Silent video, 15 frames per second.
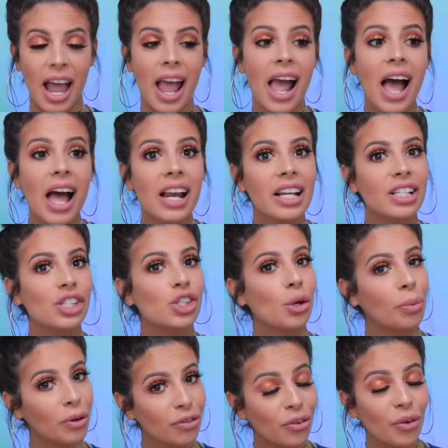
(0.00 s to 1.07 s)
And it's
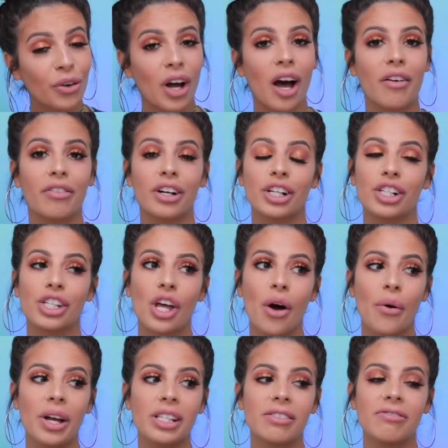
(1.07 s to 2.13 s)
super full coverage,
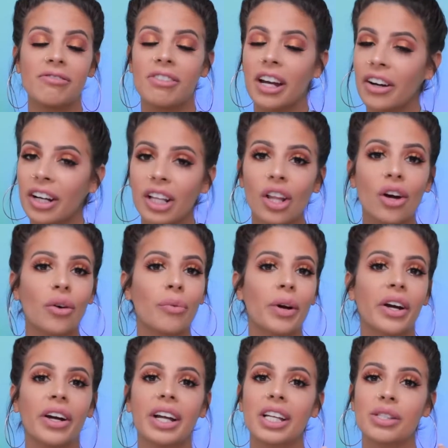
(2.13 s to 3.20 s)
so it's very long
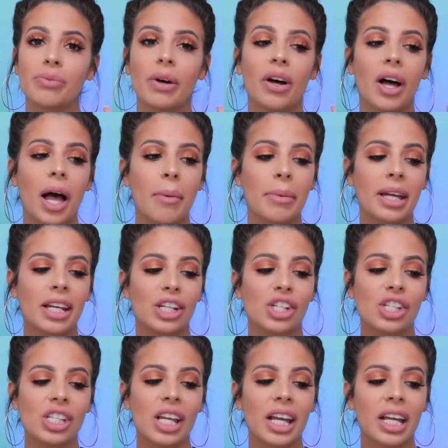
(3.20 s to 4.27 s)
wearing as well. I mean, it's
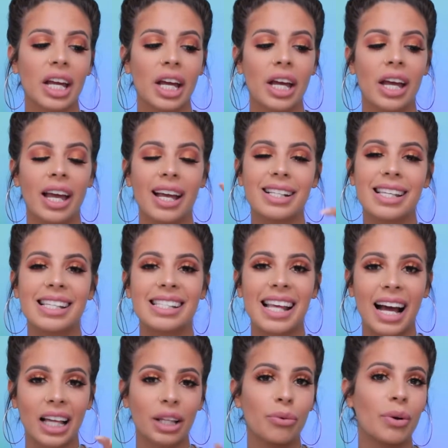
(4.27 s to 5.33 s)
just like, it's
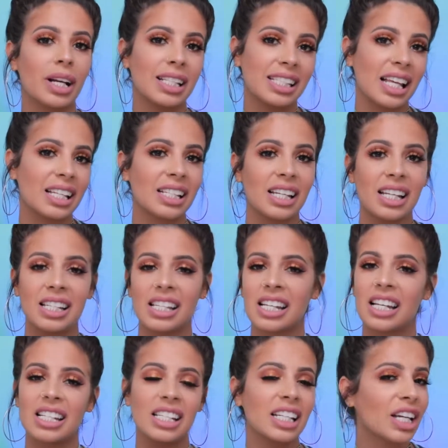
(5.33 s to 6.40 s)
exactly what it says it is.
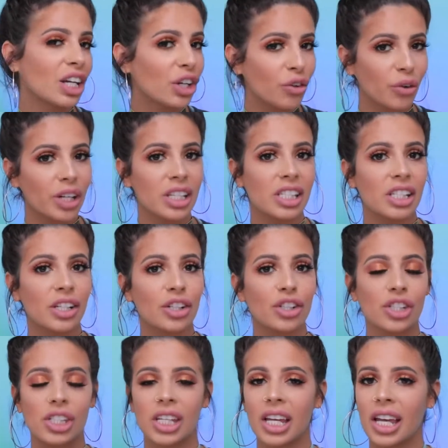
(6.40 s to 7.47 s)
It doesn't get greasy on
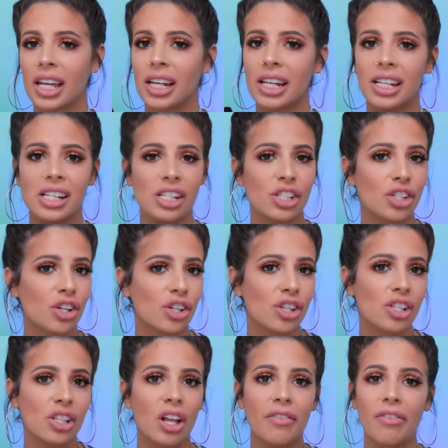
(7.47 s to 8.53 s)
your skin, it doesn't start to
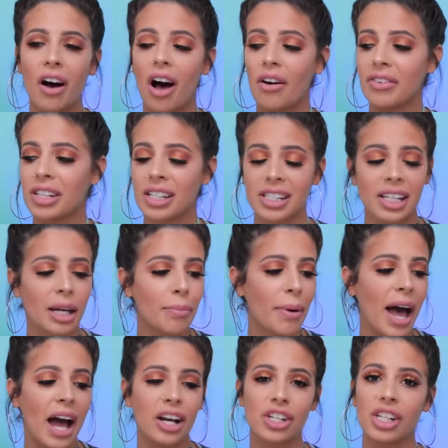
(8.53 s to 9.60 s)
slough off, it doesn't get
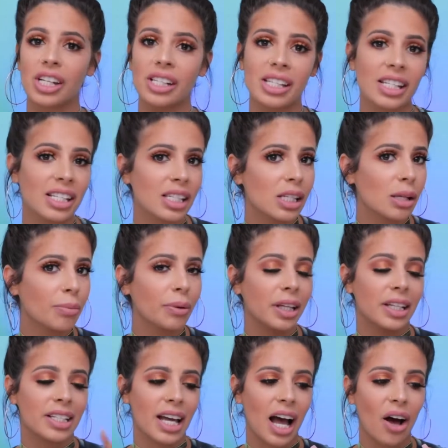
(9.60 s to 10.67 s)
patchy, it's easy to
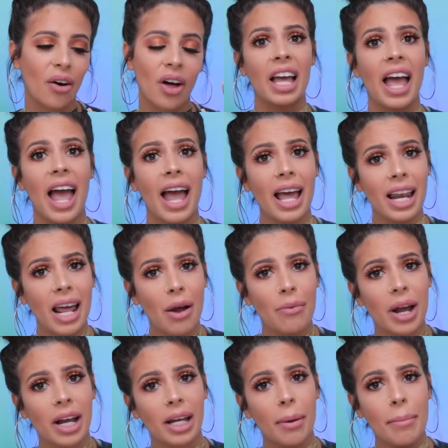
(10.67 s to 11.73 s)
blend out, and I
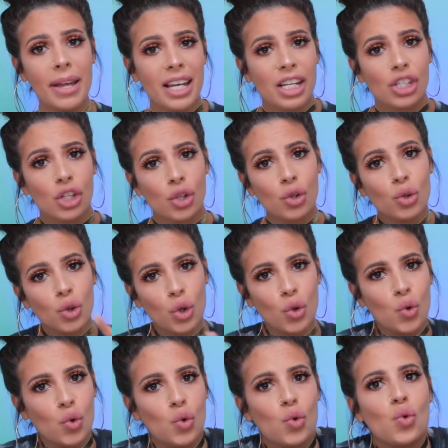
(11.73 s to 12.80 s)
recommend it to
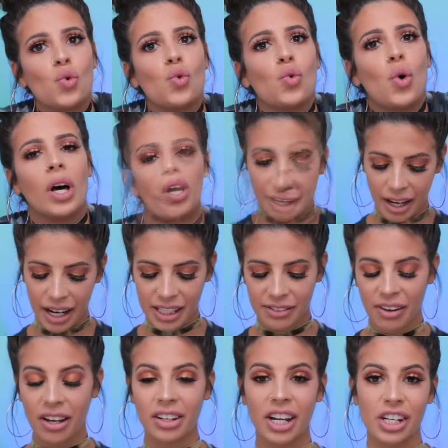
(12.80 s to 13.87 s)
you. The next
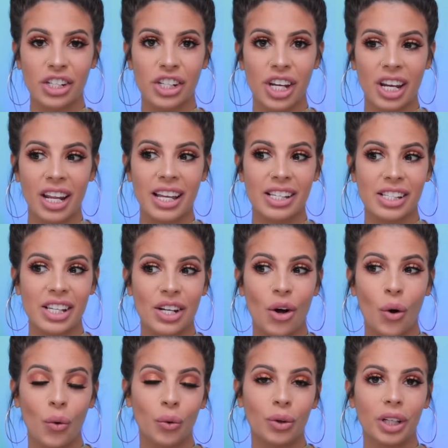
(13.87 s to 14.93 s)
foundation is an
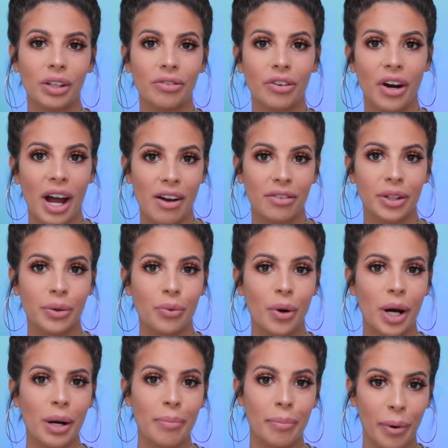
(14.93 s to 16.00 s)
oldie for
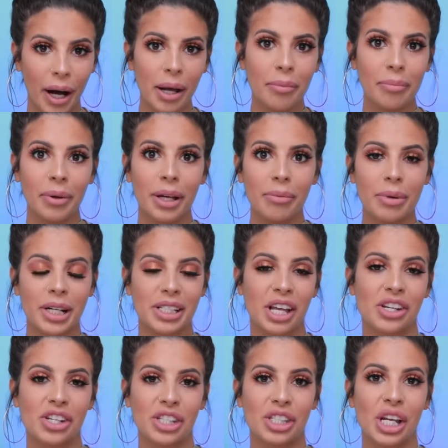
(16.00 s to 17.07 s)
everyone but me because
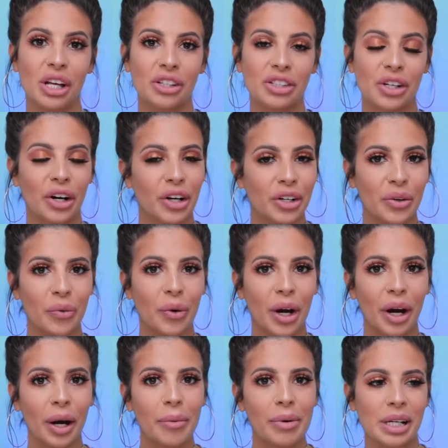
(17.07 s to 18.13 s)
I just now started to
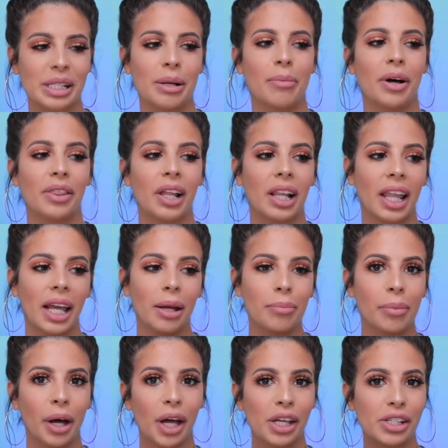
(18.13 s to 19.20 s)
wear it because I'm on the
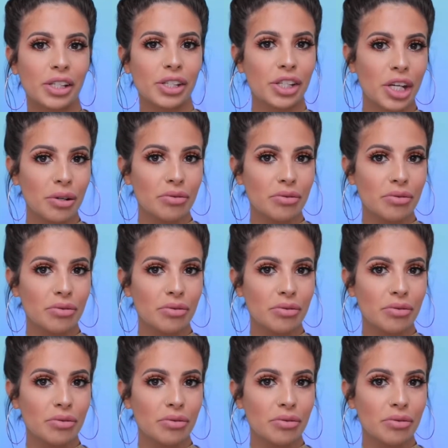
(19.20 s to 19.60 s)
late bus.